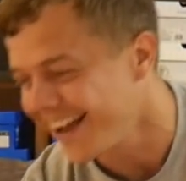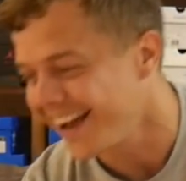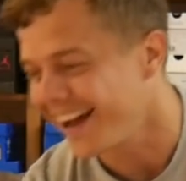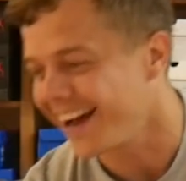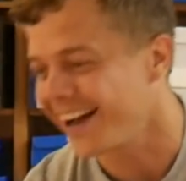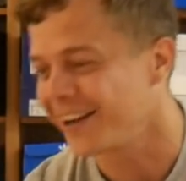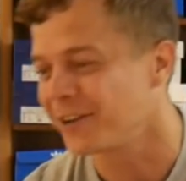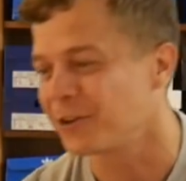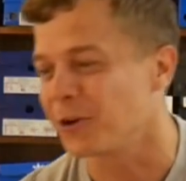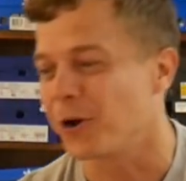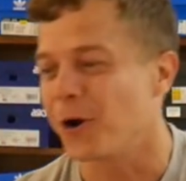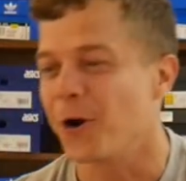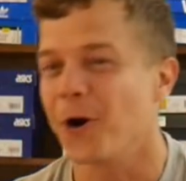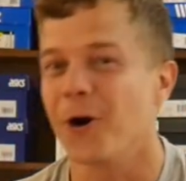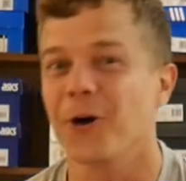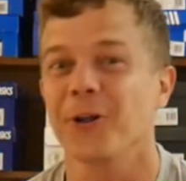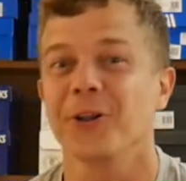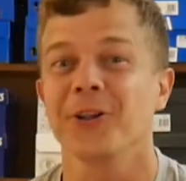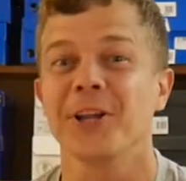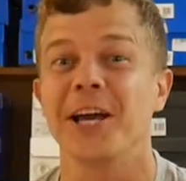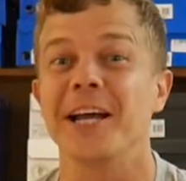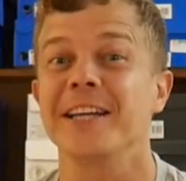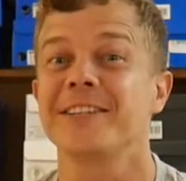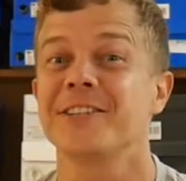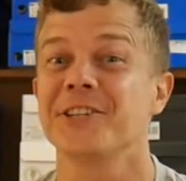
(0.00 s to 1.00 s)
And
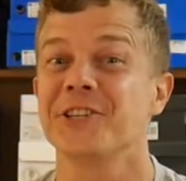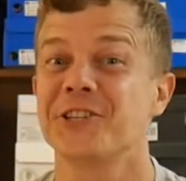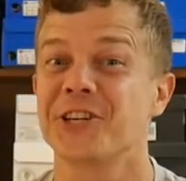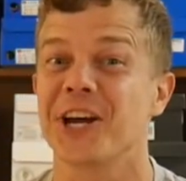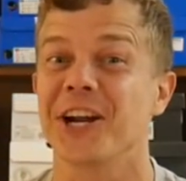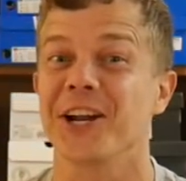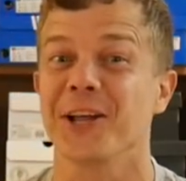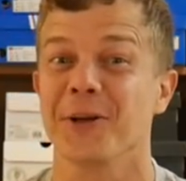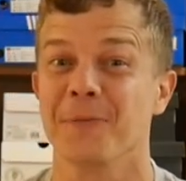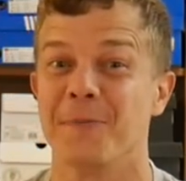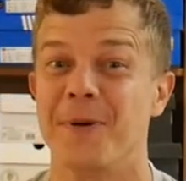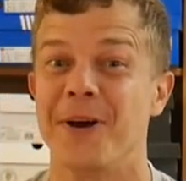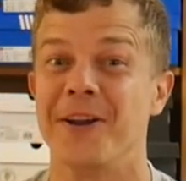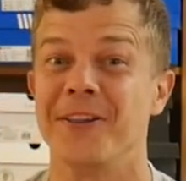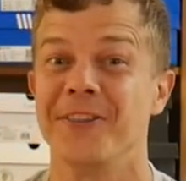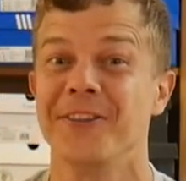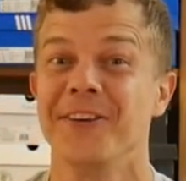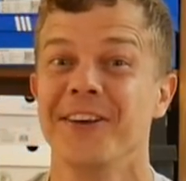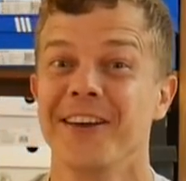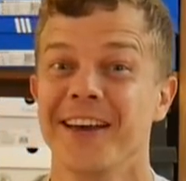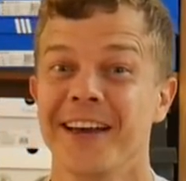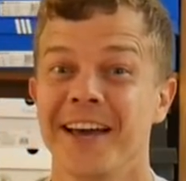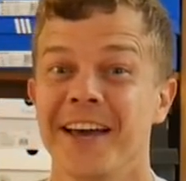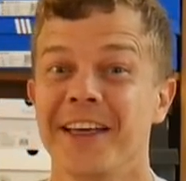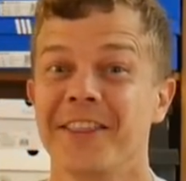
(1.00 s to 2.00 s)
ladies and gentlemen,
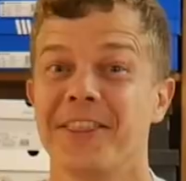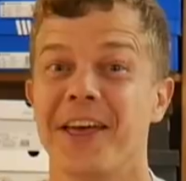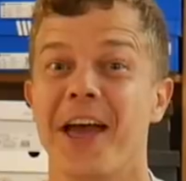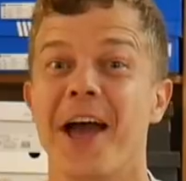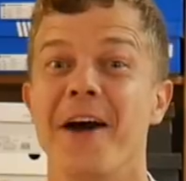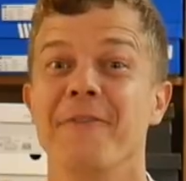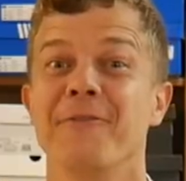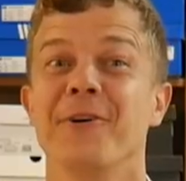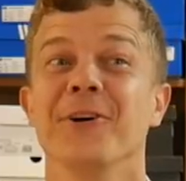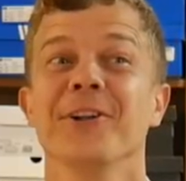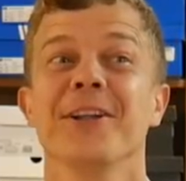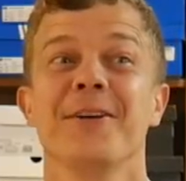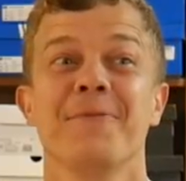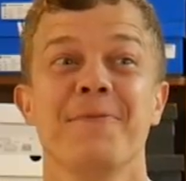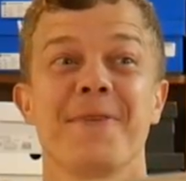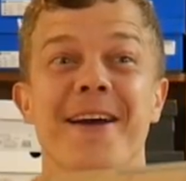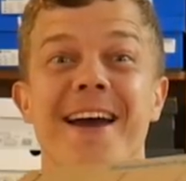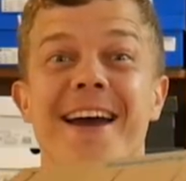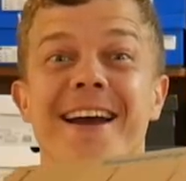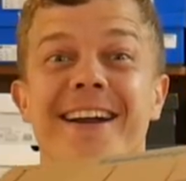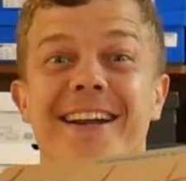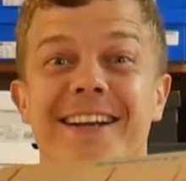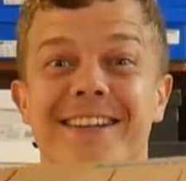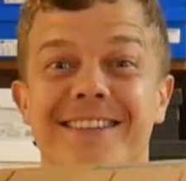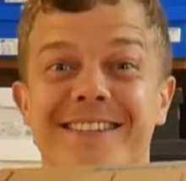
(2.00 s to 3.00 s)
they have only
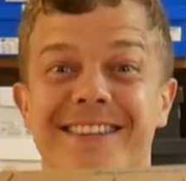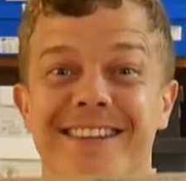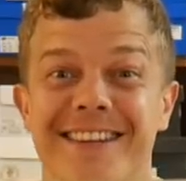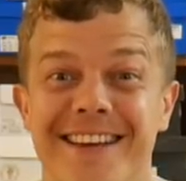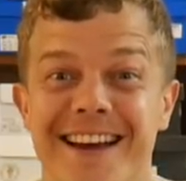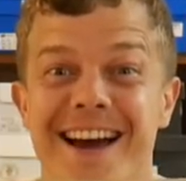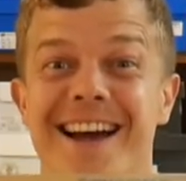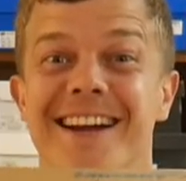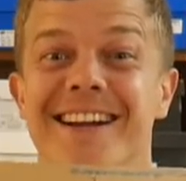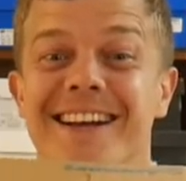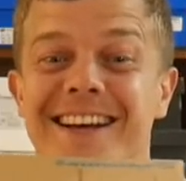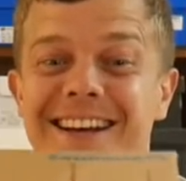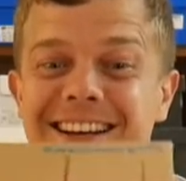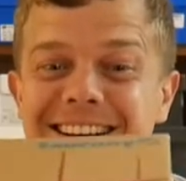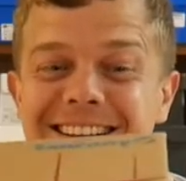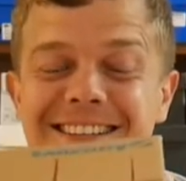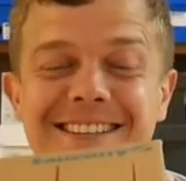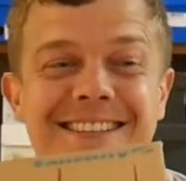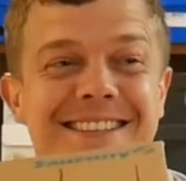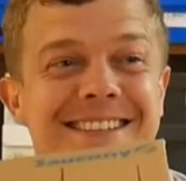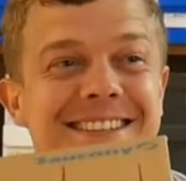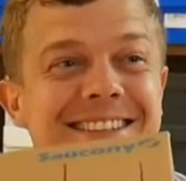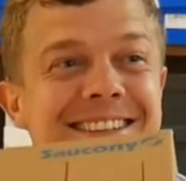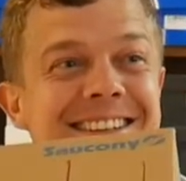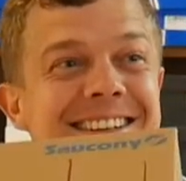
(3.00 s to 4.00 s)
made it to the annex. They should
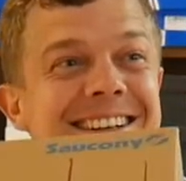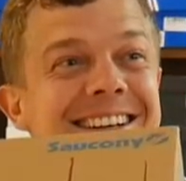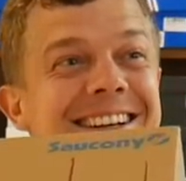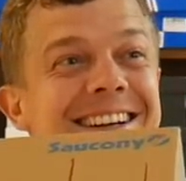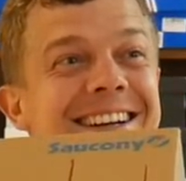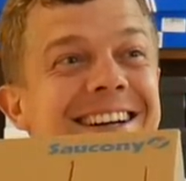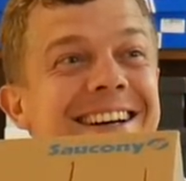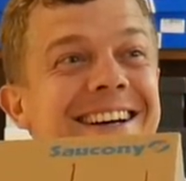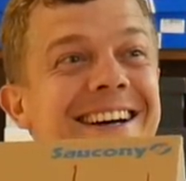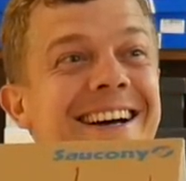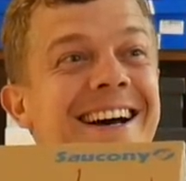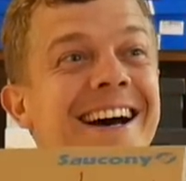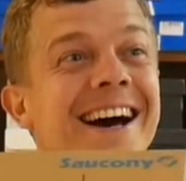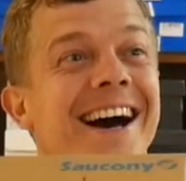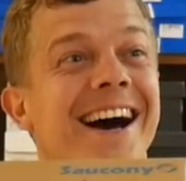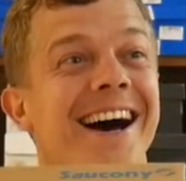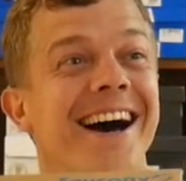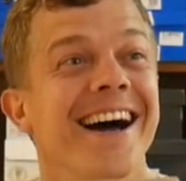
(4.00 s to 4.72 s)
have little curtains